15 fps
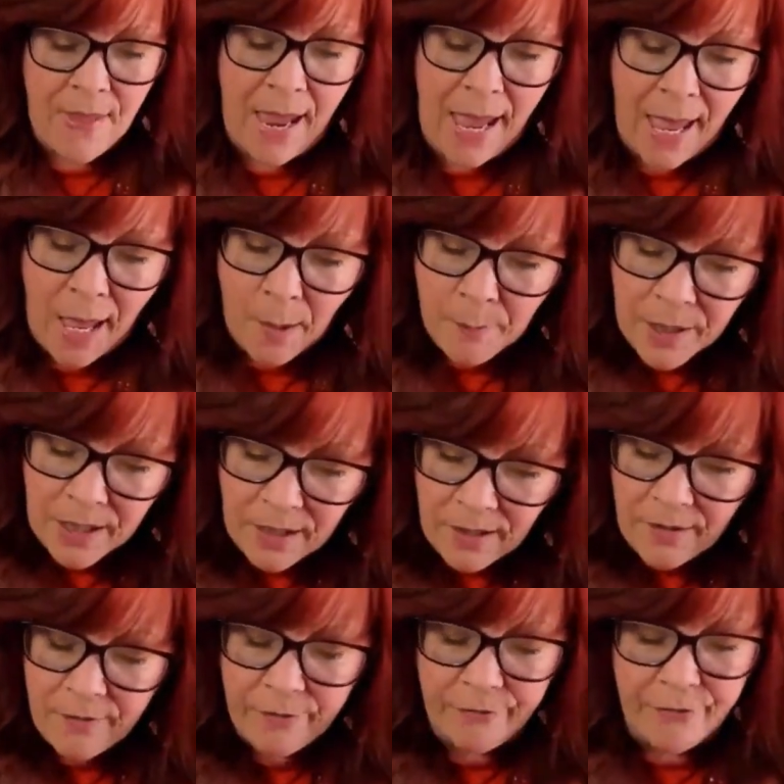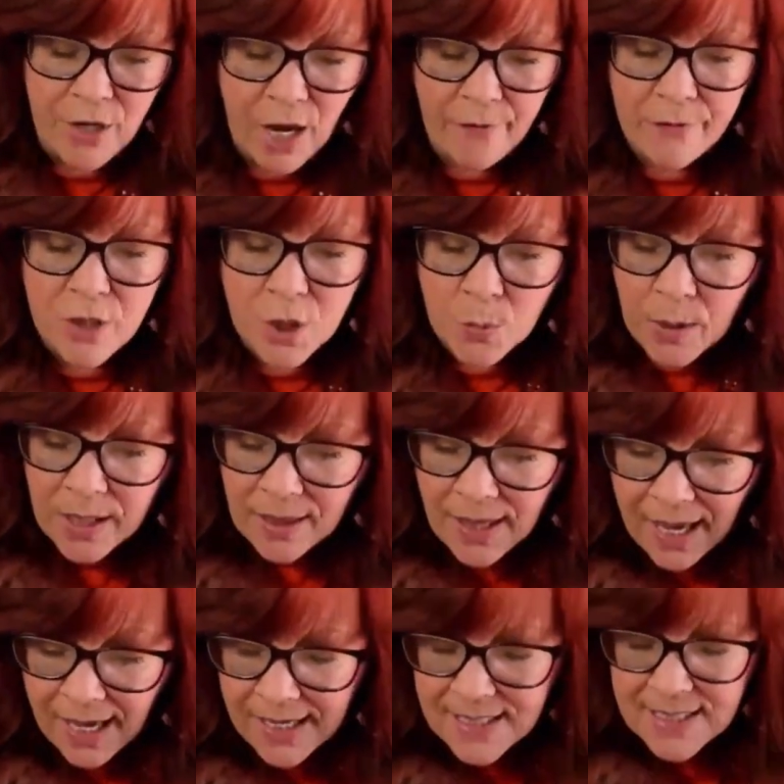habit of doing
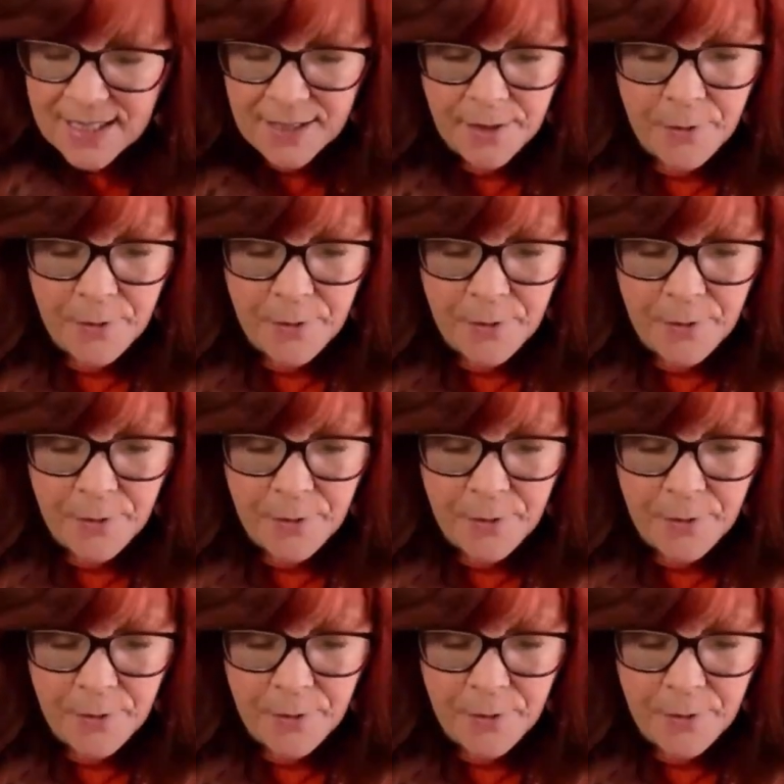that.